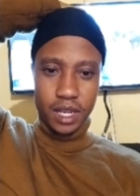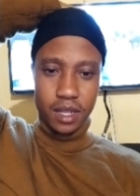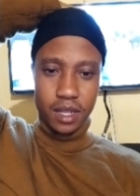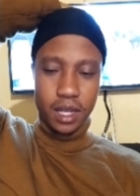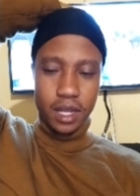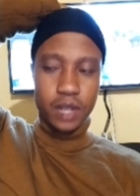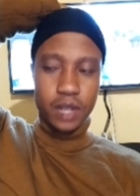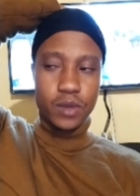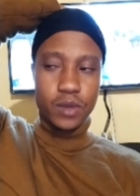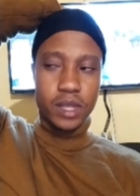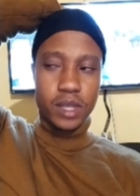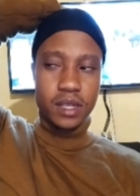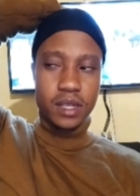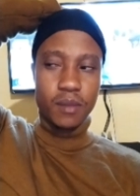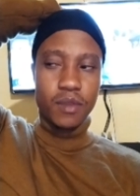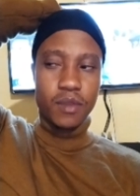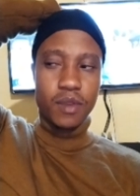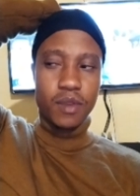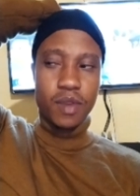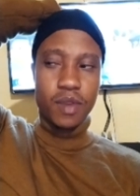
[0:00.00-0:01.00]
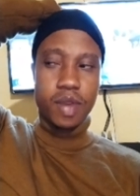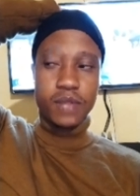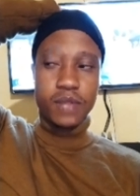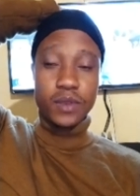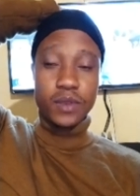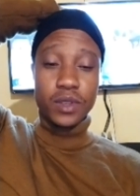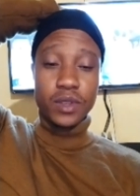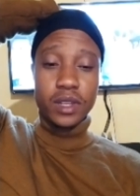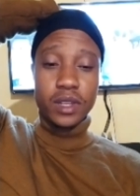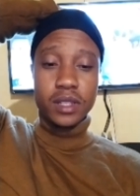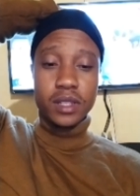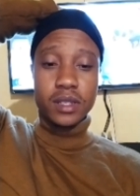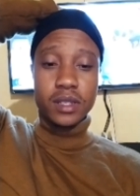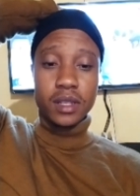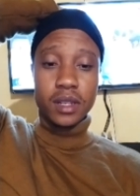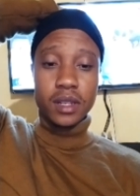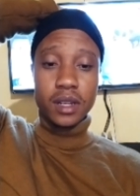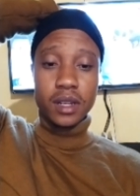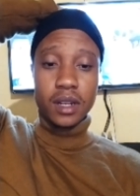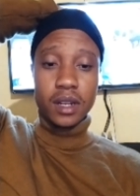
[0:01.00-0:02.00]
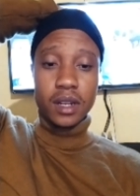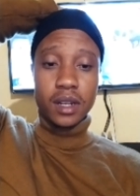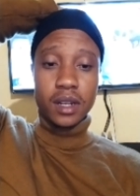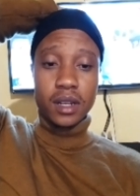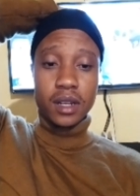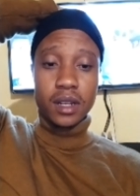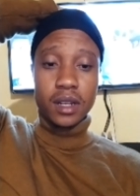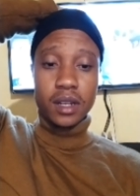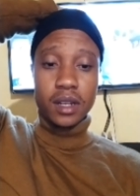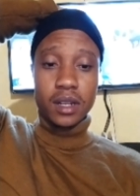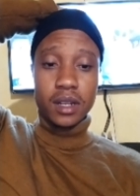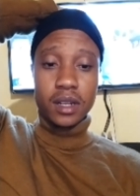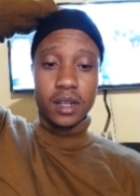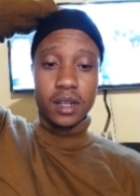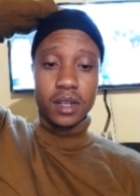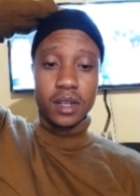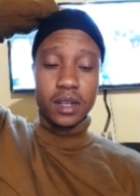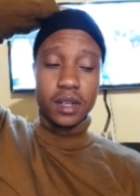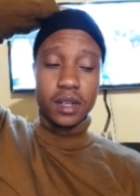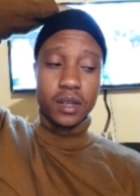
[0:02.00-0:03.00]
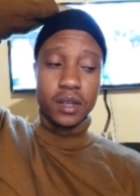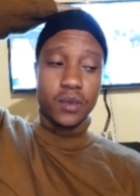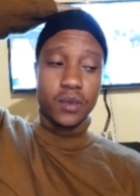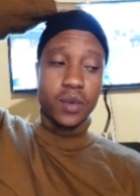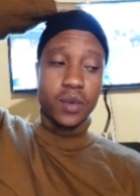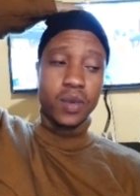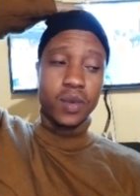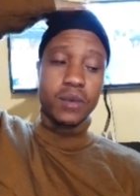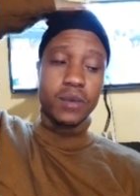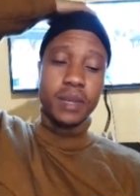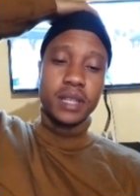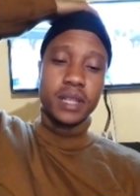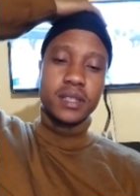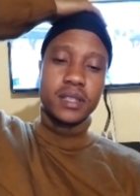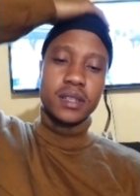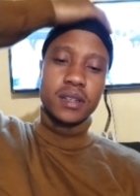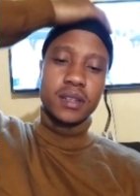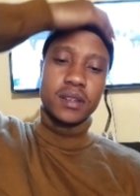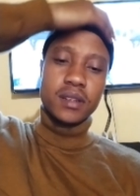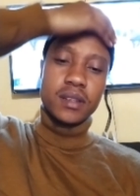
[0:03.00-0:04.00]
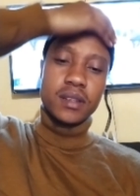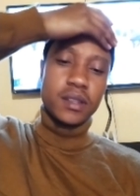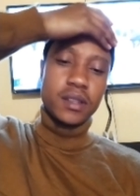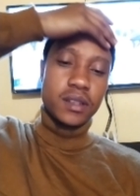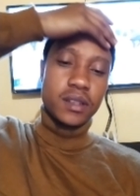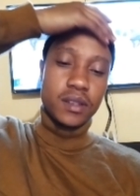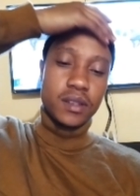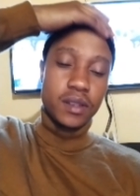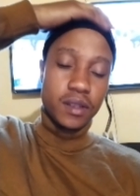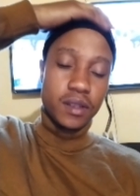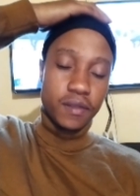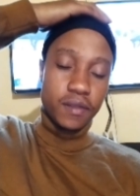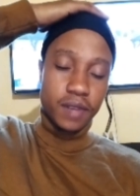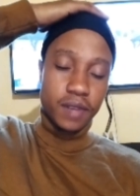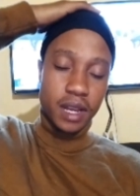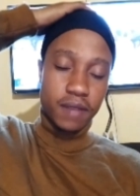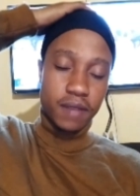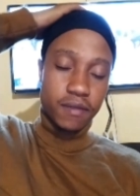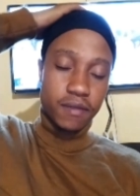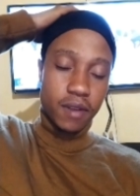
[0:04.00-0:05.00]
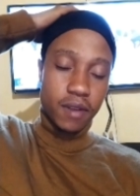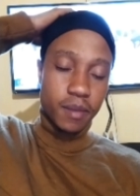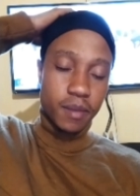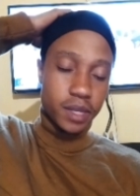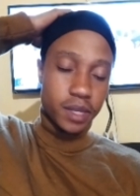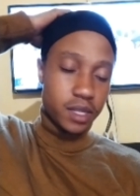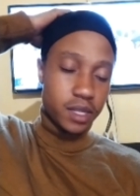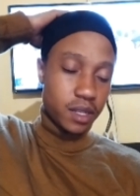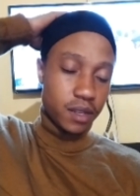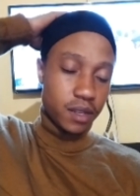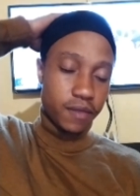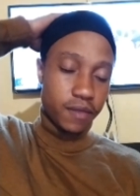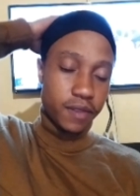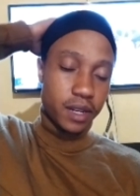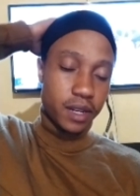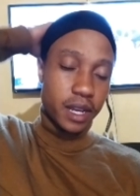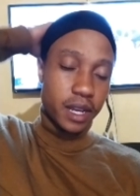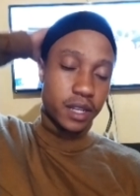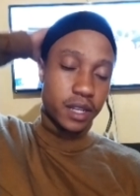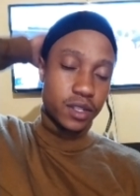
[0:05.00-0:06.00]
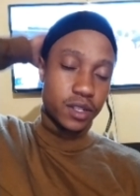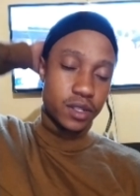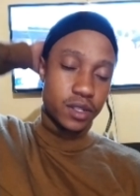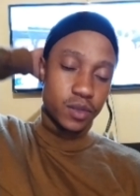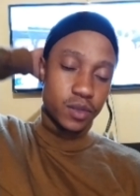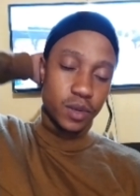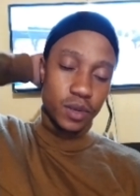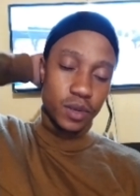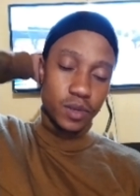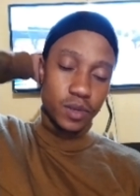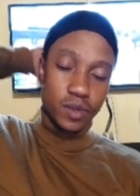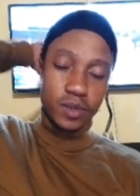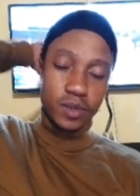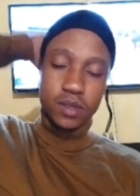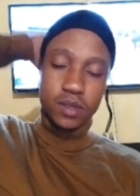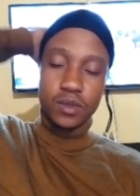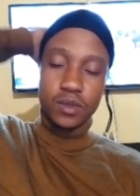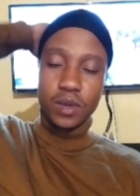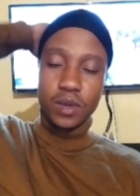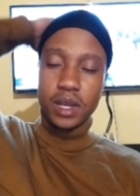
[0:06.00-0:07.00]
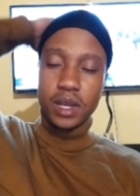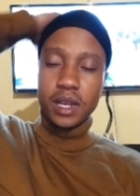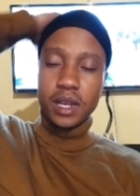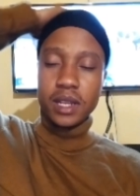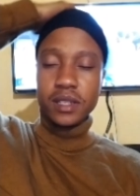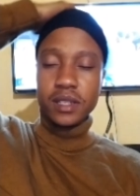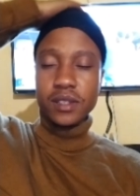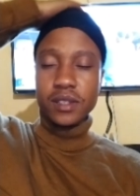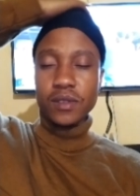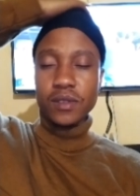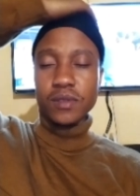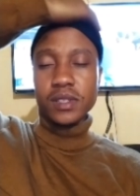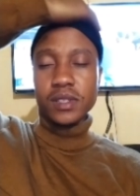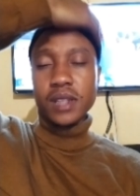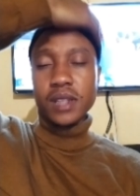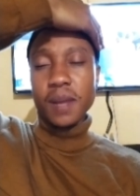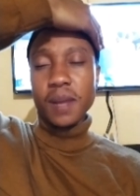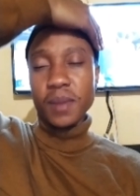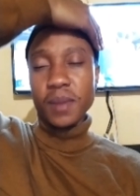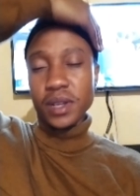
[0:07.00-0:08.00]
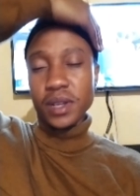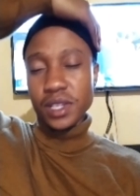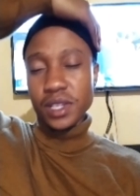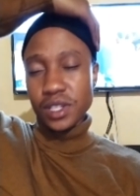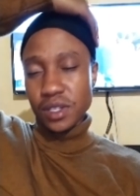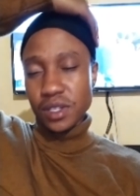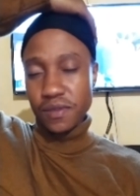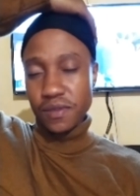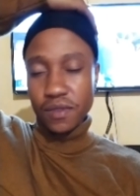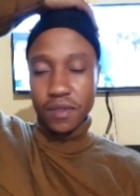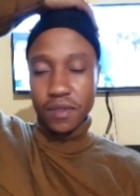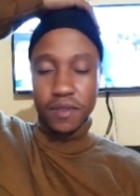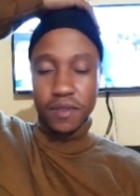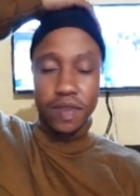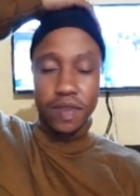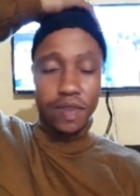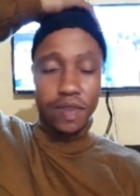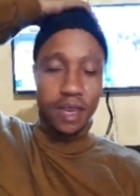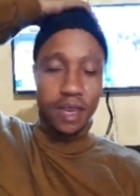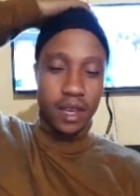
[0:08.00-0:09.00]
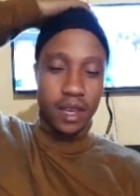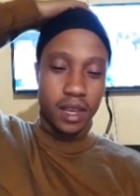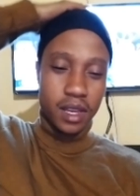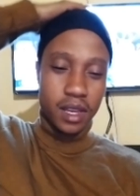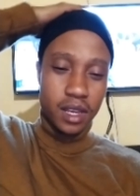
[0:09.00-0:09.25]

That is why some of you guys, when you eat red meat, feel like vomiting, you feel like you just want to go to the toilet, your stomach is just full of air,